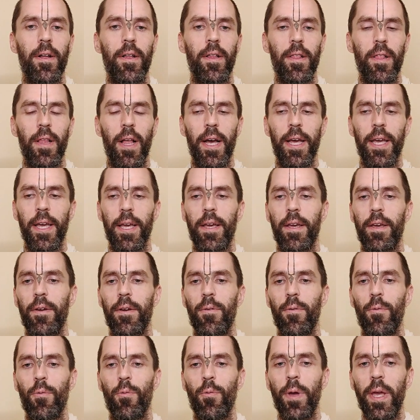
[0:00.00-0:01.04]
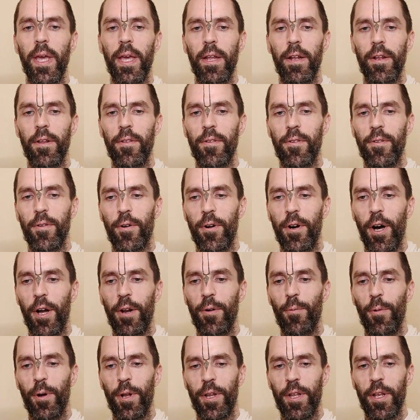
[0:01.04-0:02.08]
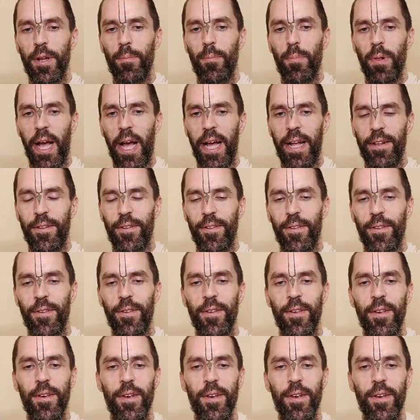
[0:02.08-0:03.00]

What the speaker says: like weeds or unwanted plants.